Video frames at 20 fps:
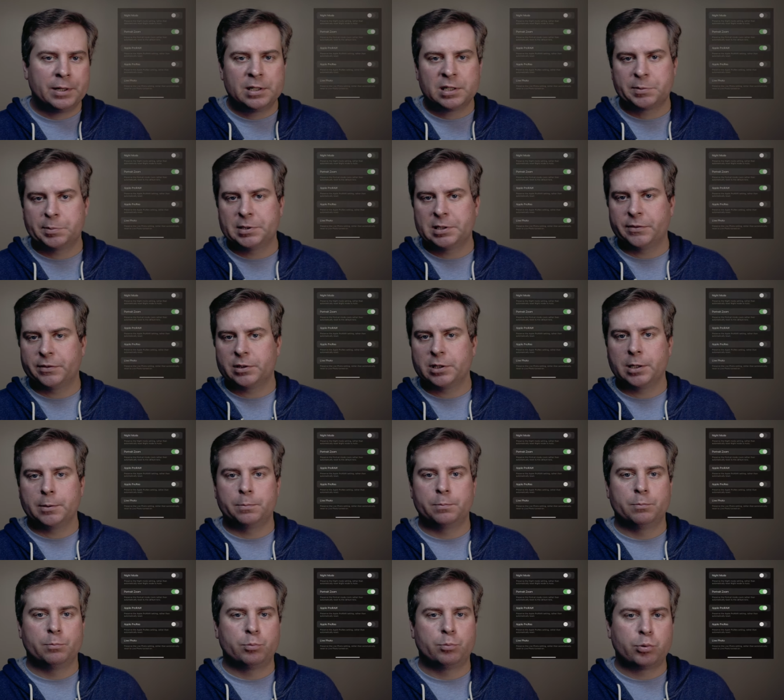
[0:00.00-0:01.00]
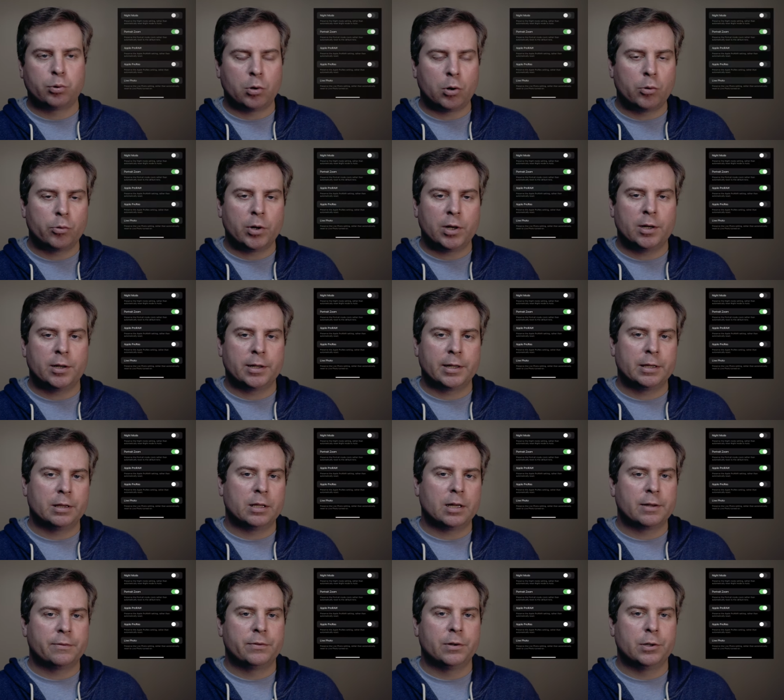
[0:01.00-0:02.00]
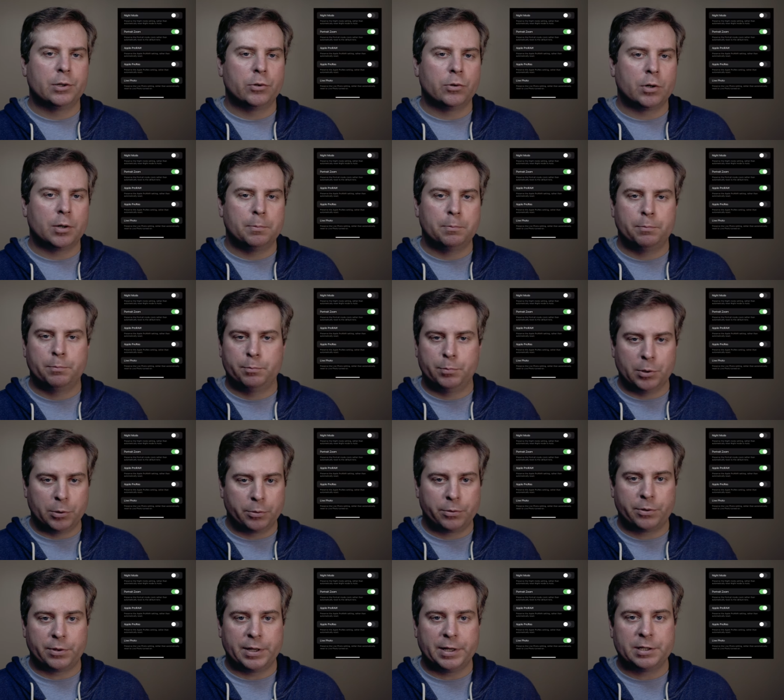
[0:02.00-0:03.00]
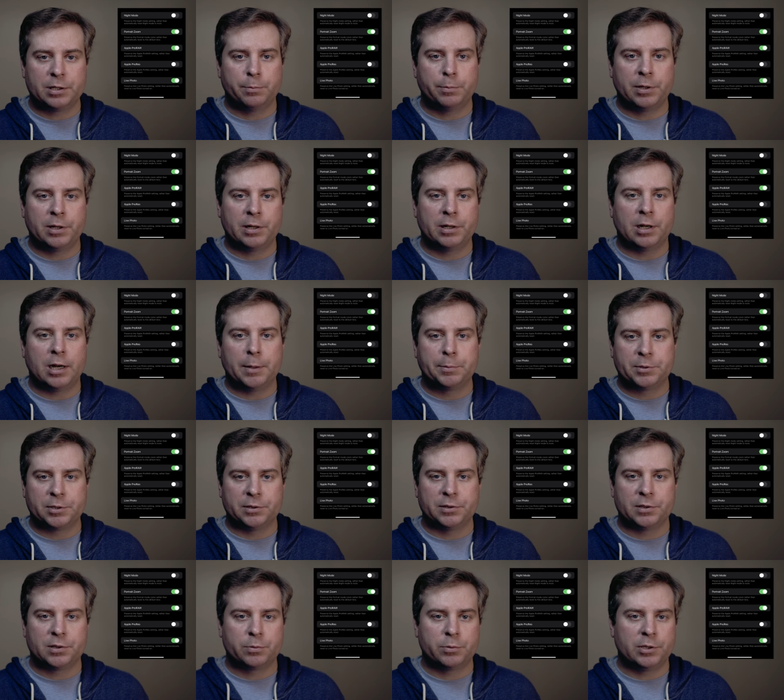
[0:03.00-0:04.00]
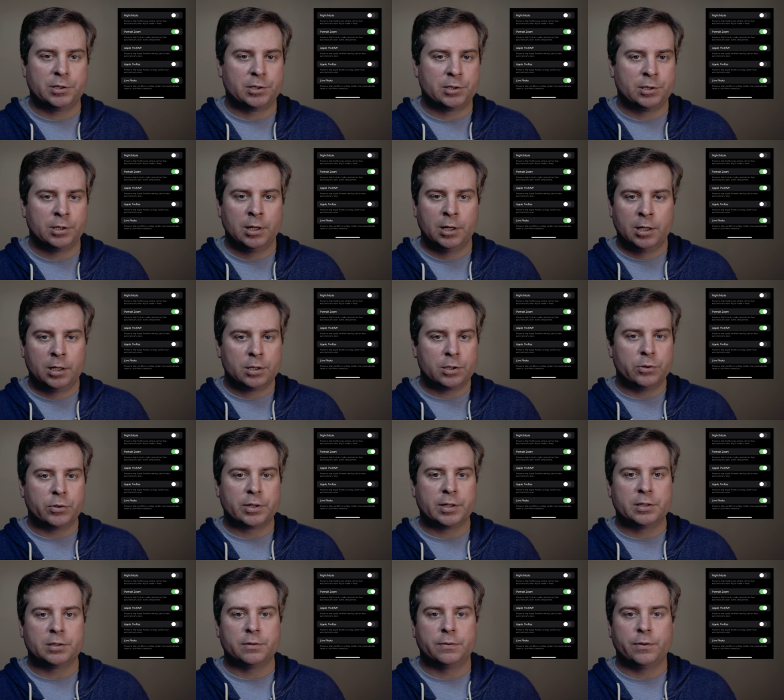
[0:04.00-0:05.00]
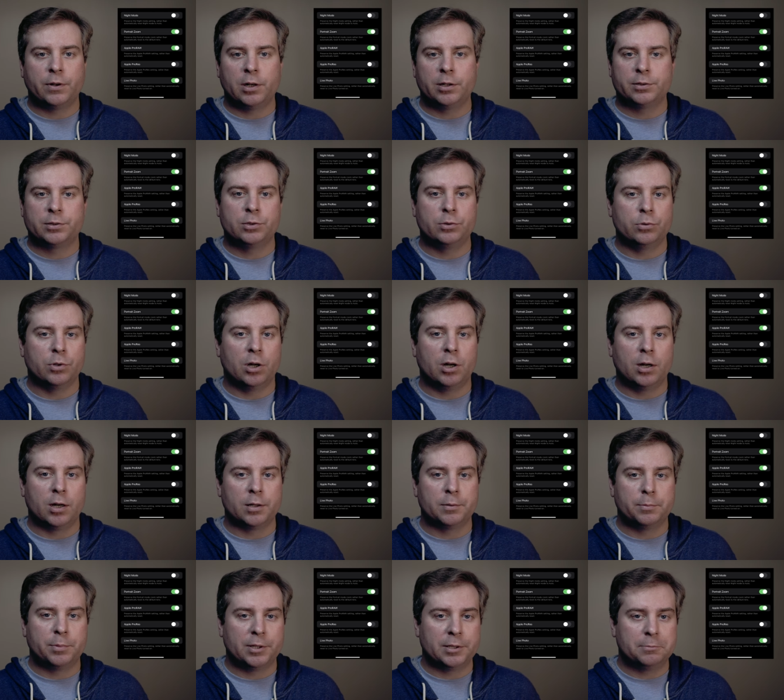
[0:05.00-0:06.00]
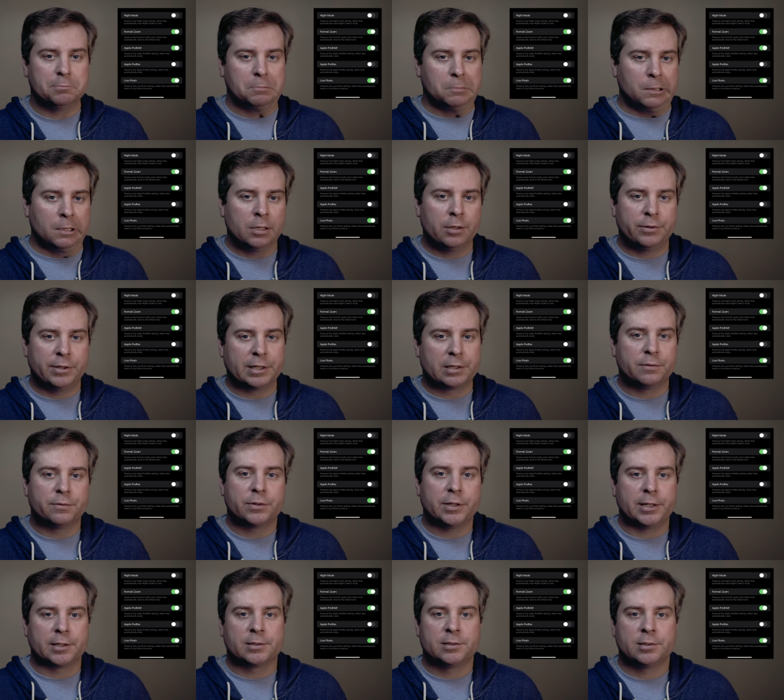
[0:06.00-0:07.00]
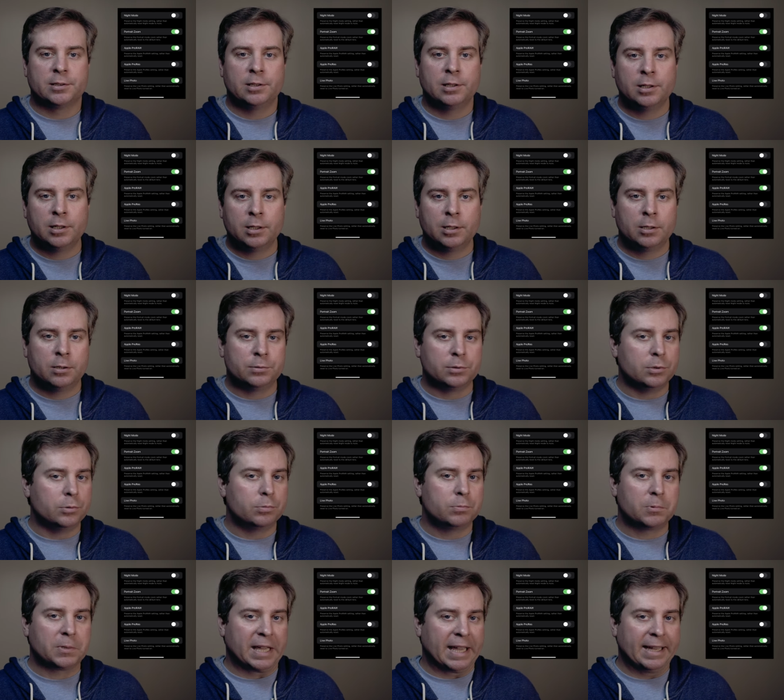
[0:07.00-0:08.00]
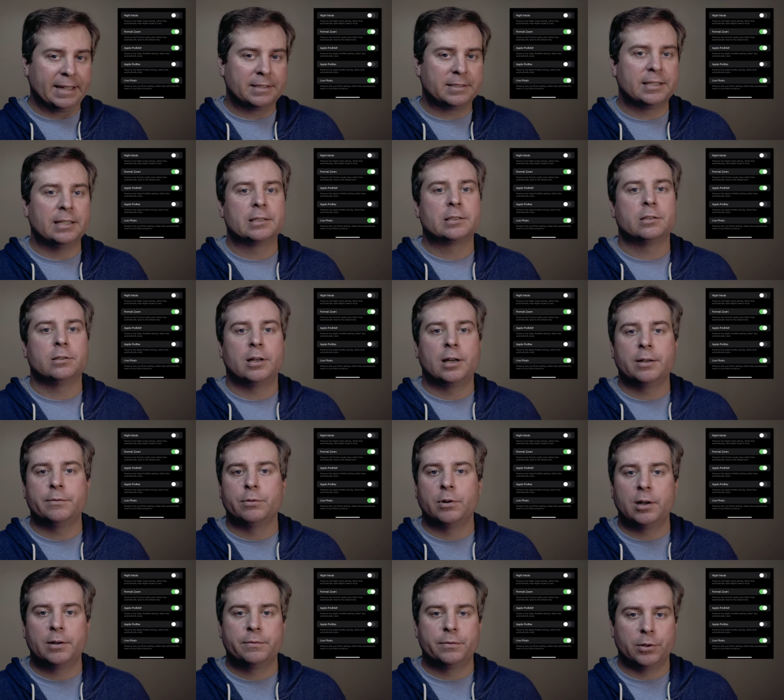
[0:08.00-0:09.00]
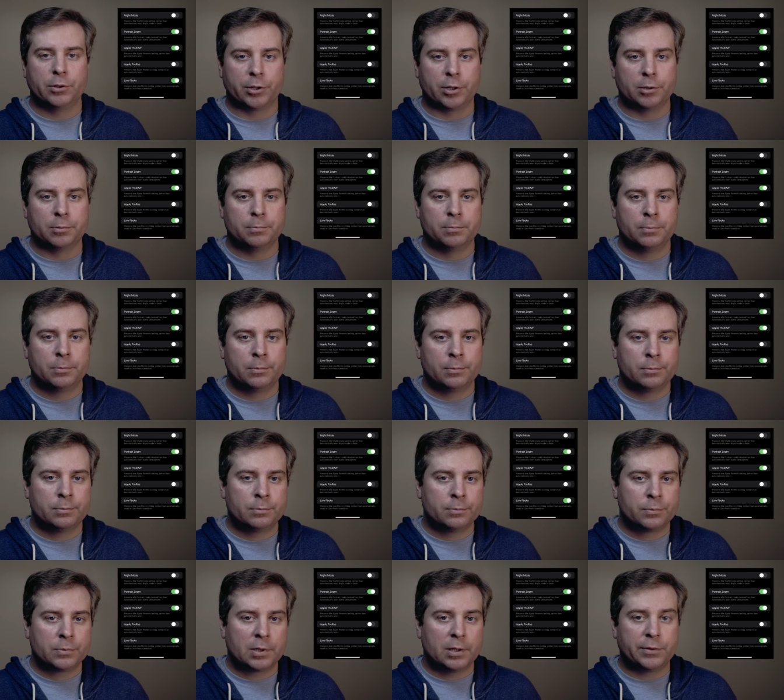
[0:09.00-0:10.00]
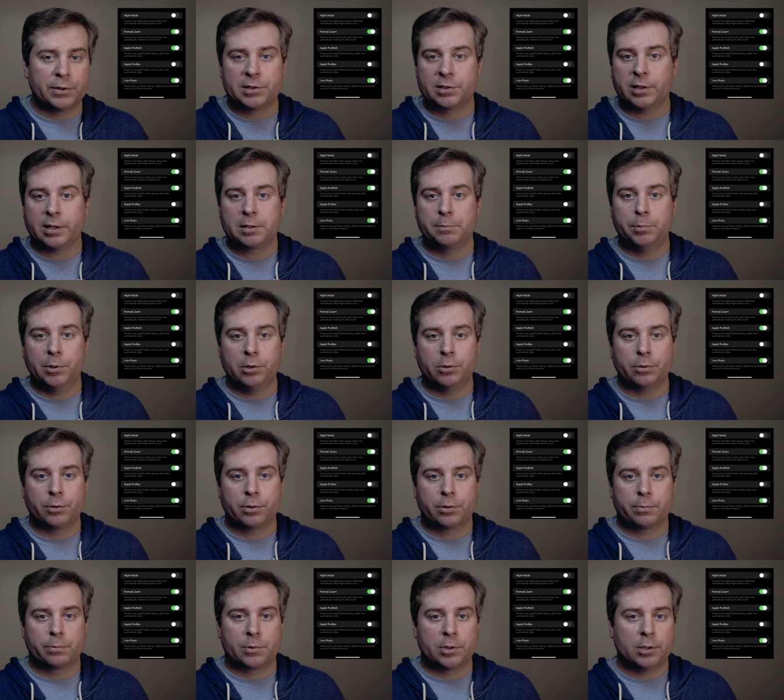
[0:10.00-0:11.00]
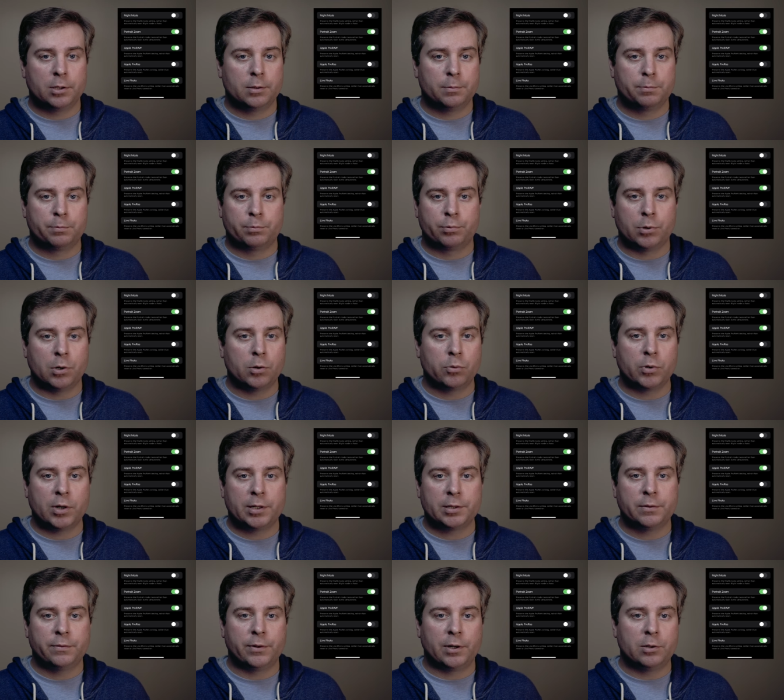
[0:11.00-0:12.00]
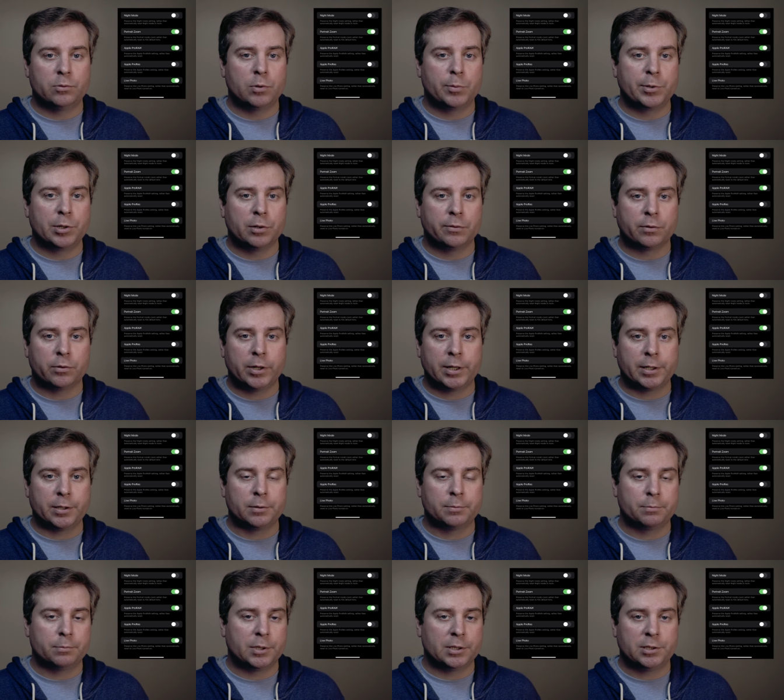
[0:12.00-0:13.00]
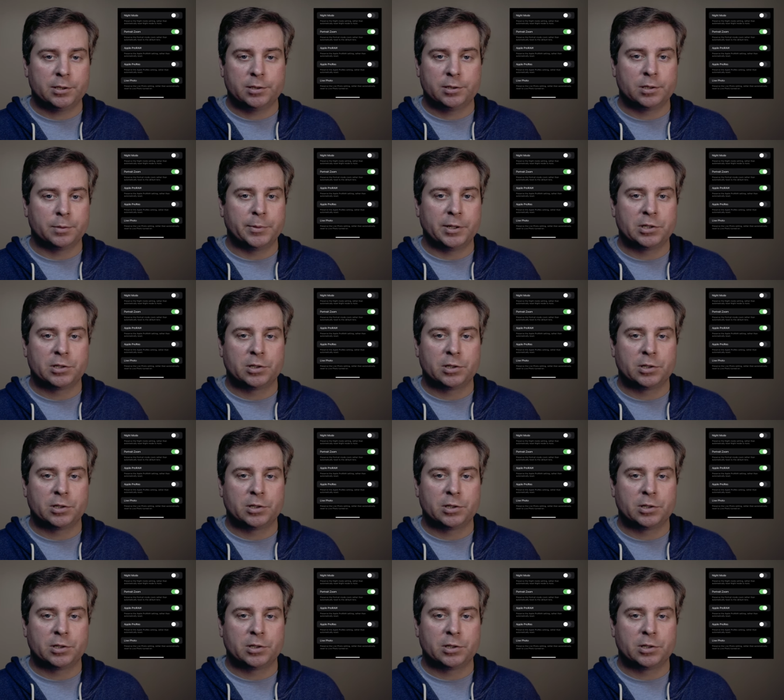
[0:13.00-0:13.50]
Specifically, Pro Raw and Live Photo are both independent options, which you can default to on, but they conflict. You can't take a live raw photo. If you select both, the Pro RAW default will be overridden, much to my